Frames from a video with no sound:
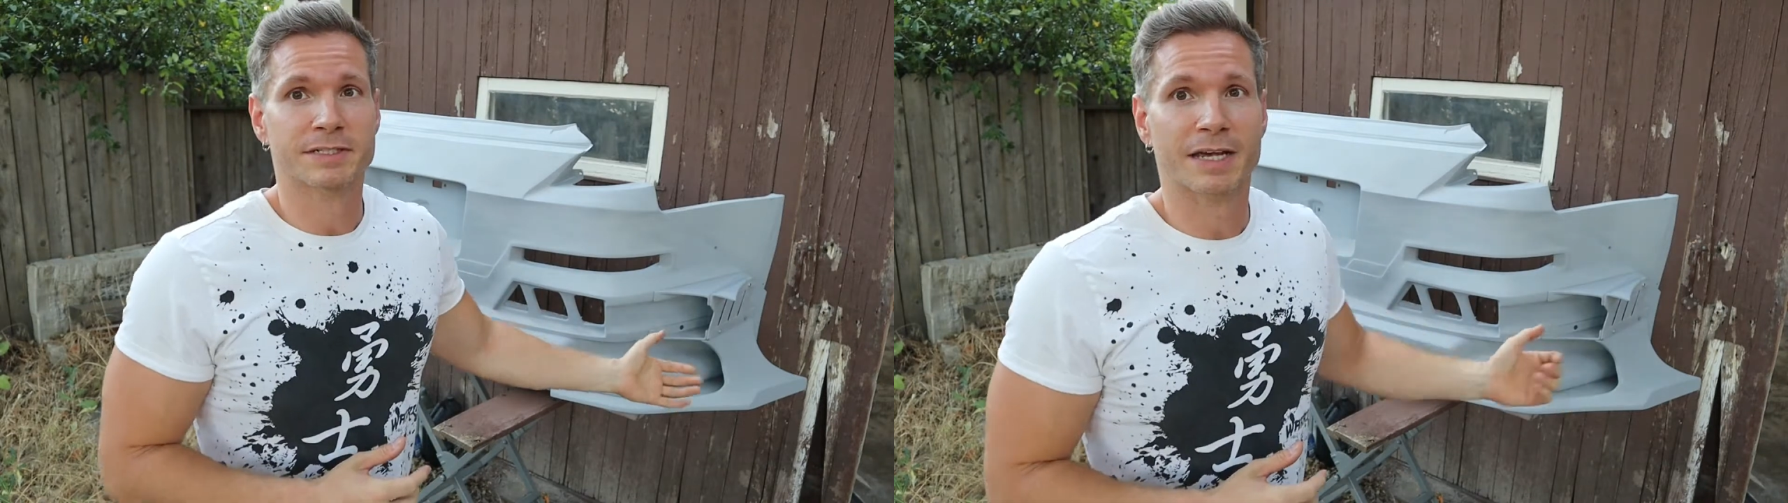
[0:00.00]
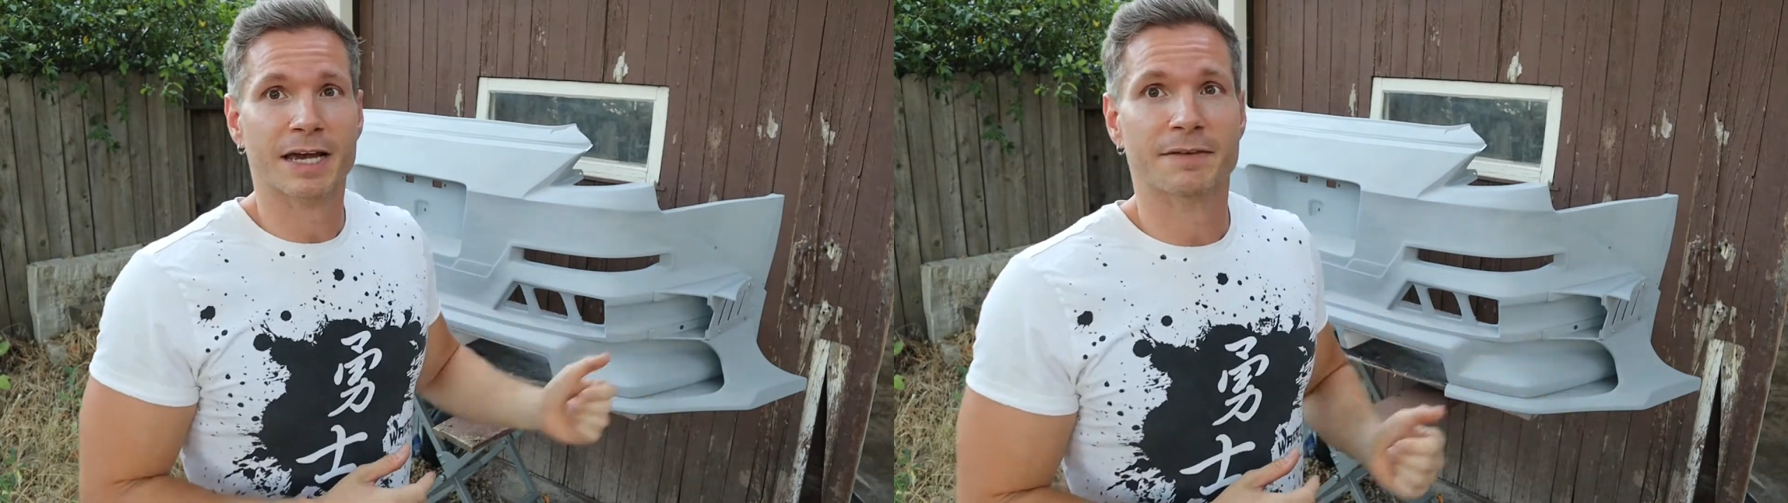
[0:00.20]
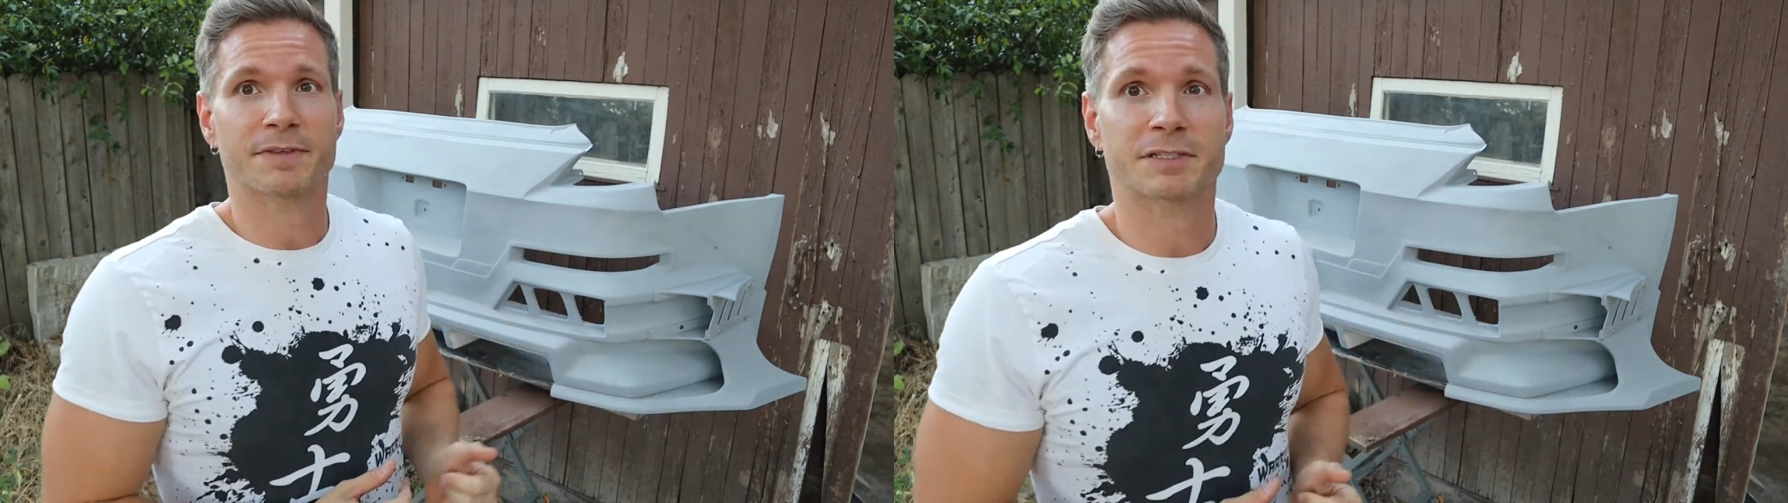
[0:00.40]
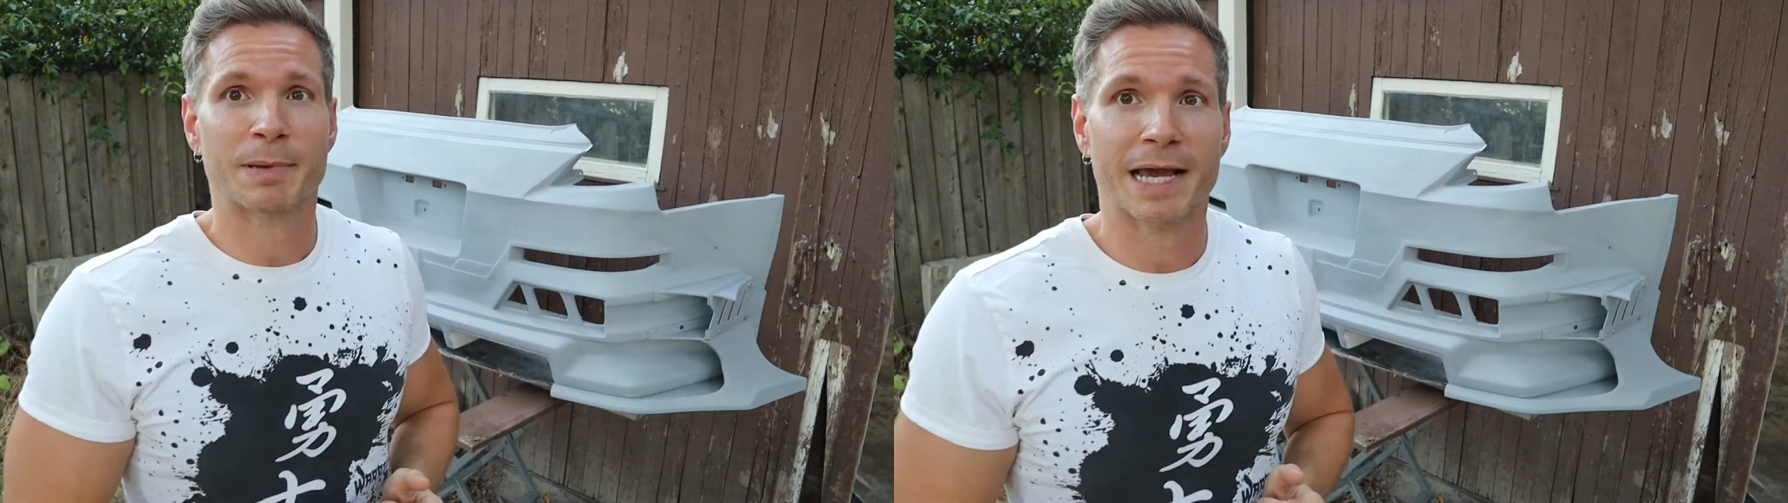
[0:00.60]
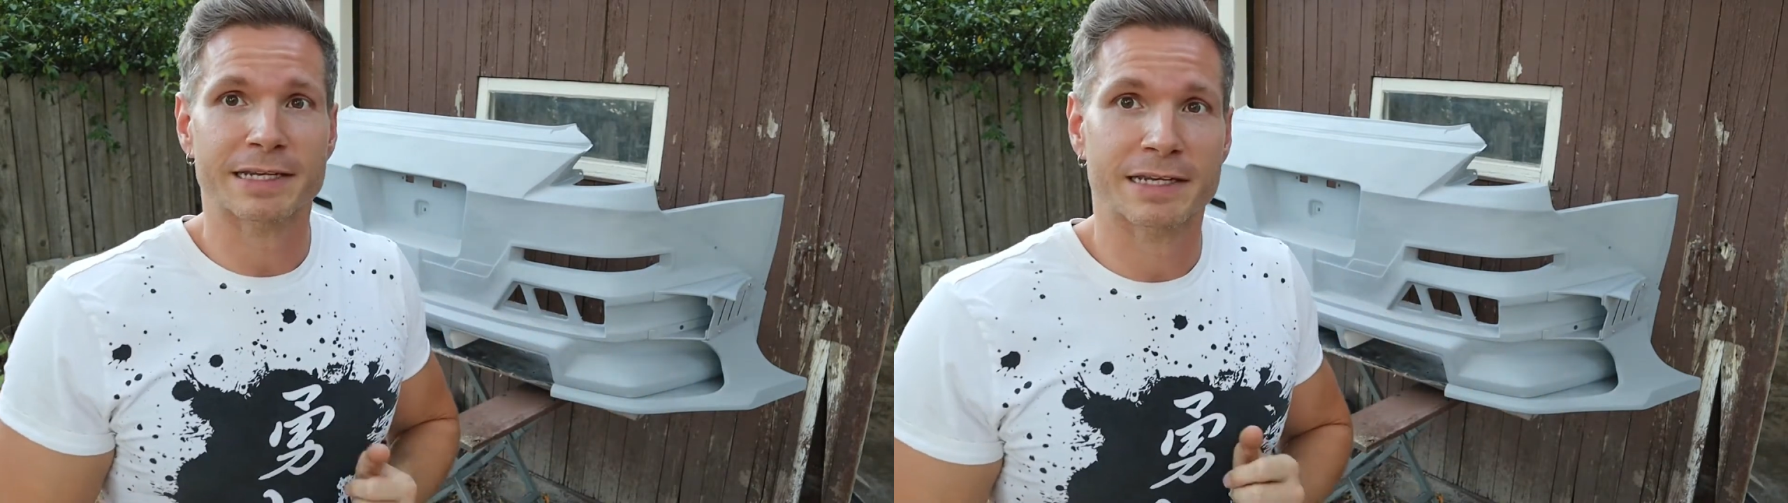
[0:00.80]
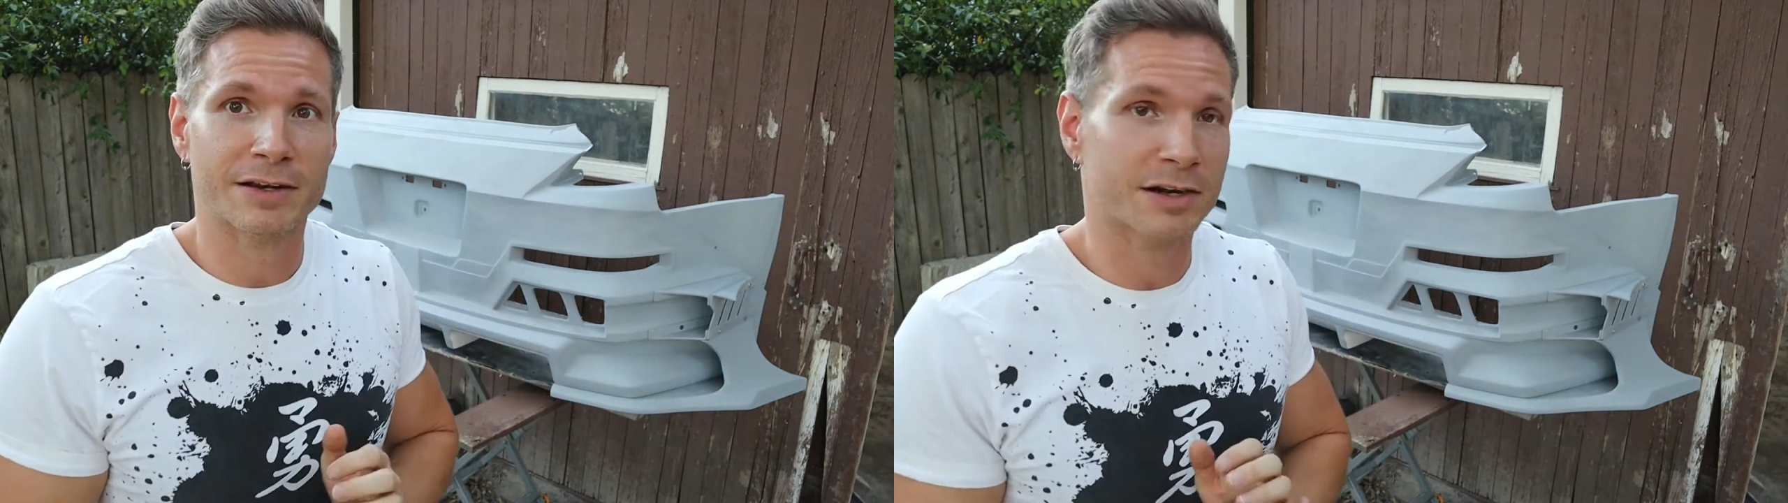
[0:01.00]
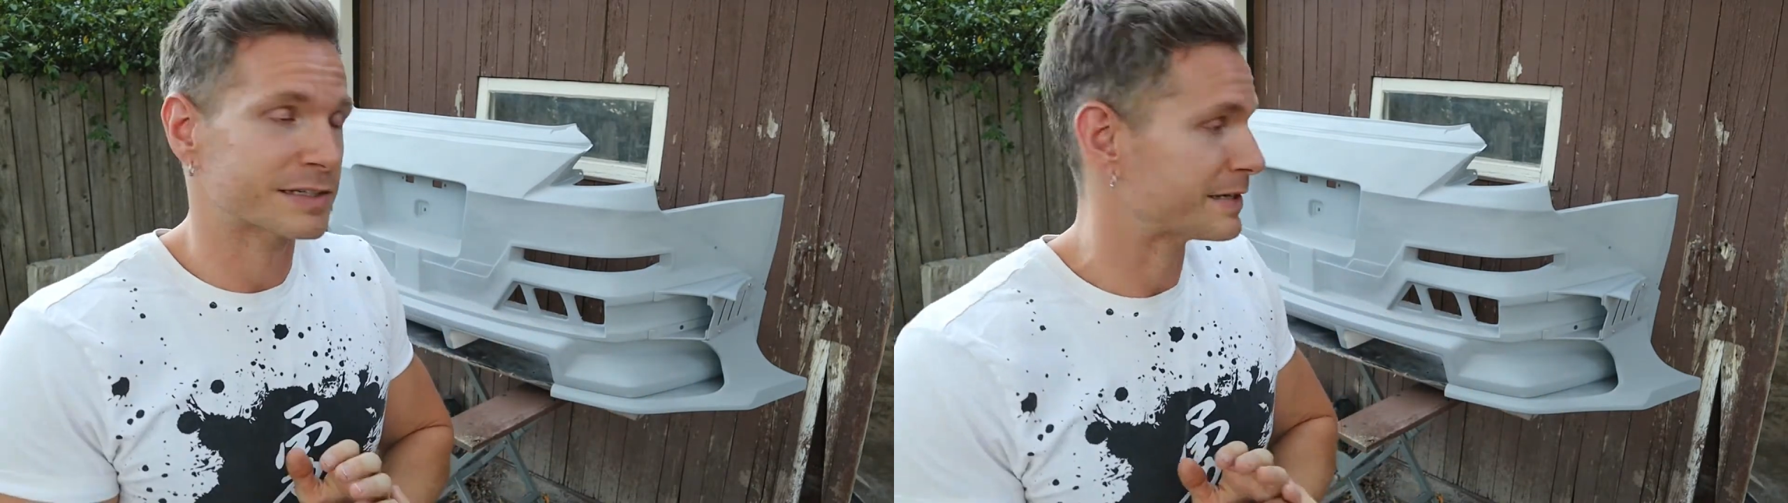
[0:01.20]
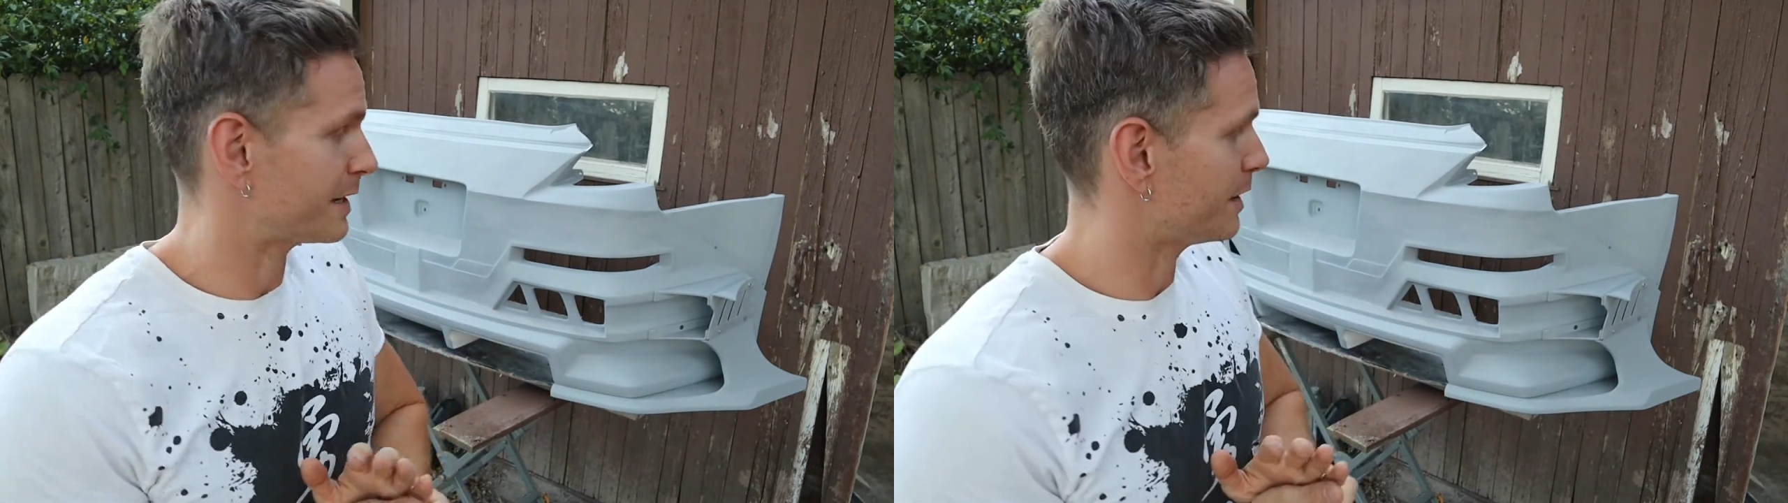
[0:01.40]
side of the spat and canard
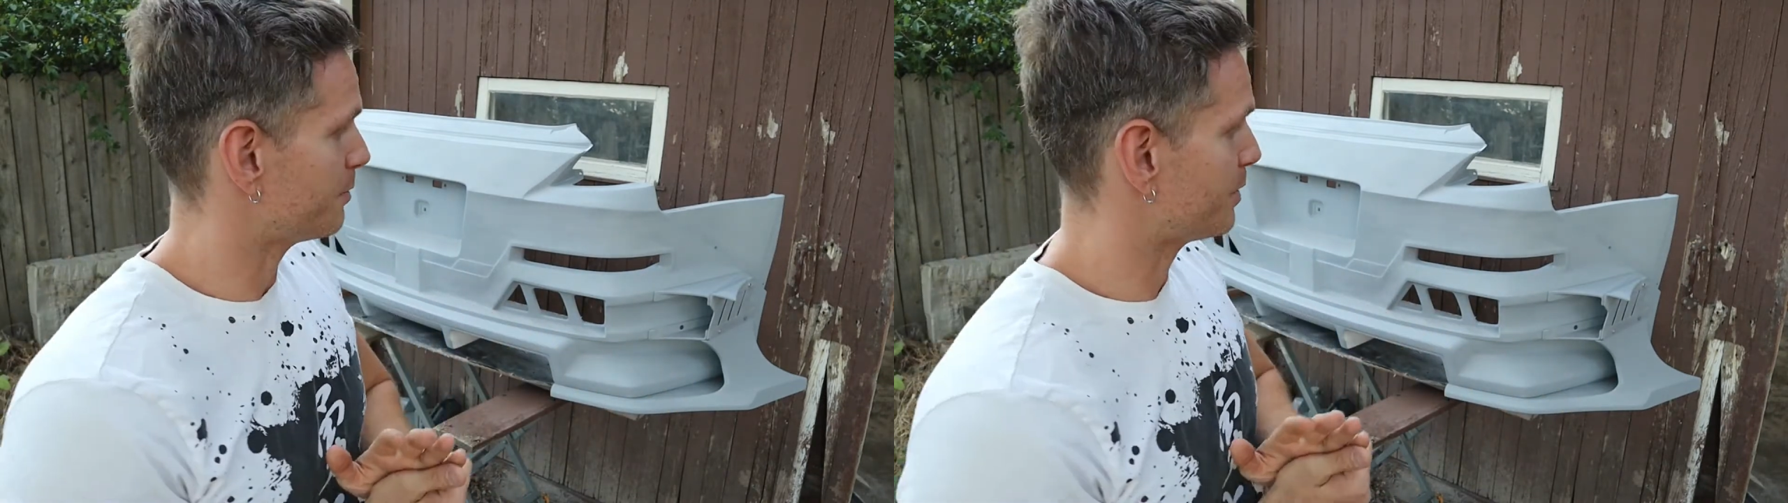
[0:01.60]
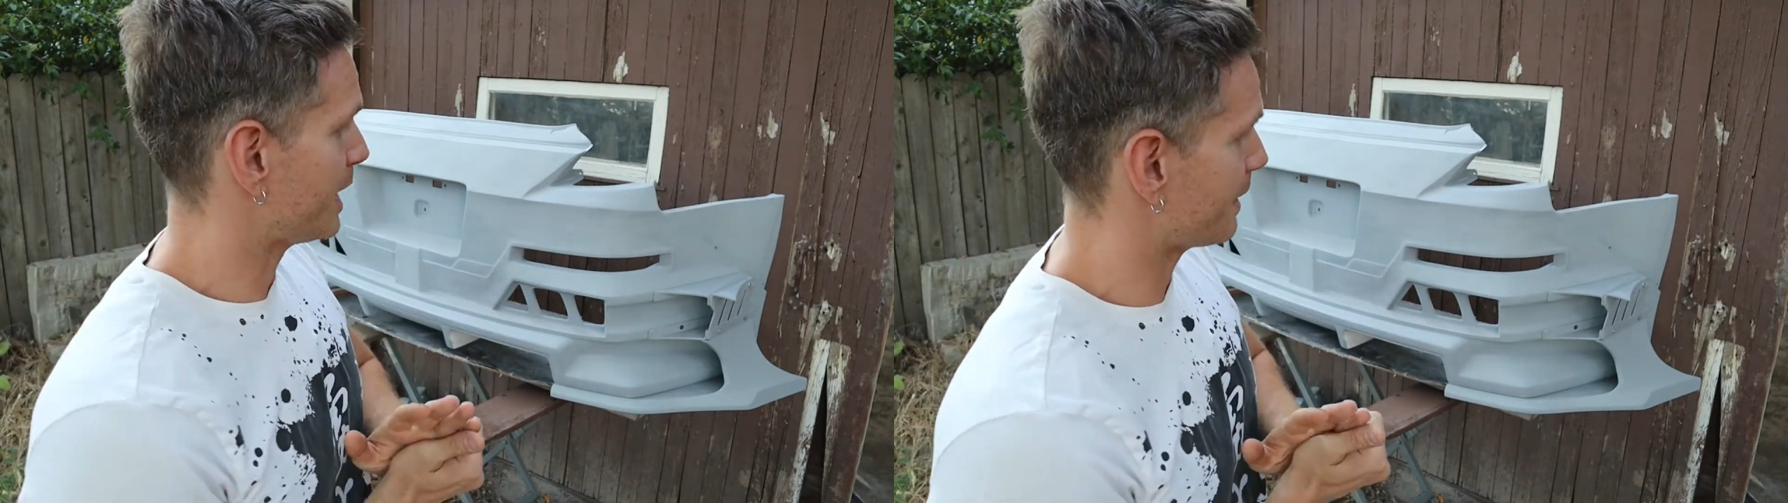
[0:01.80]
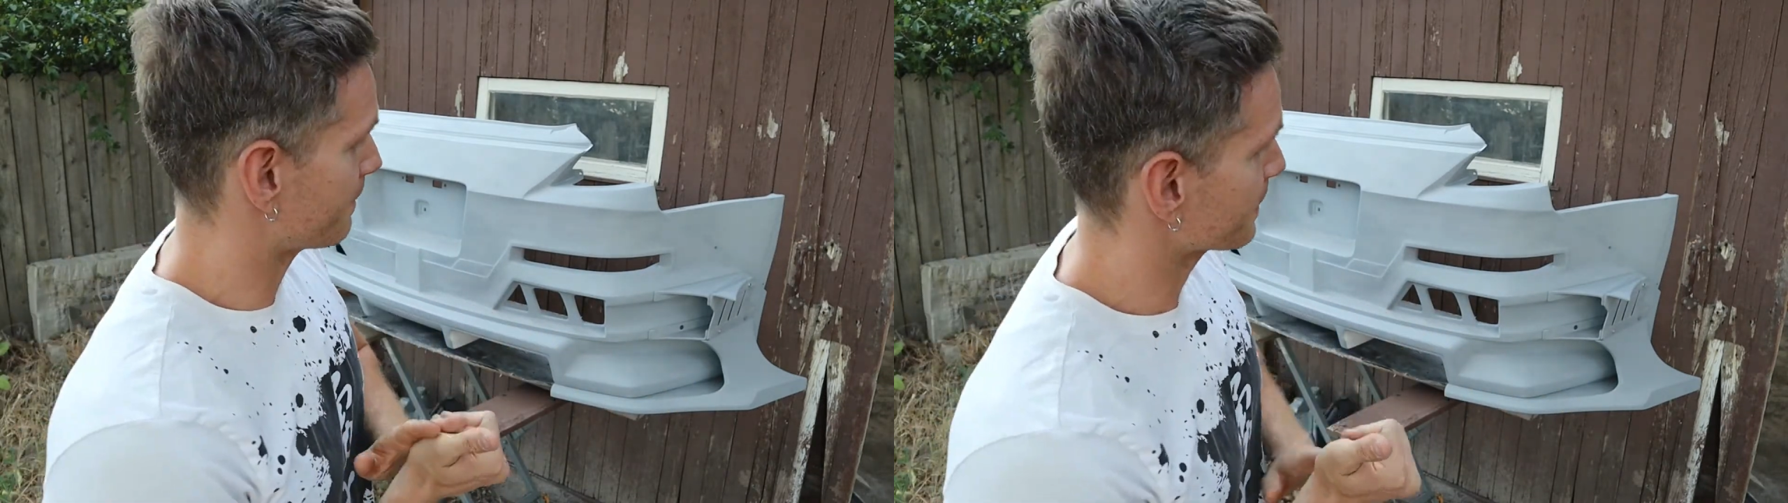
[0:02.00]
setup, but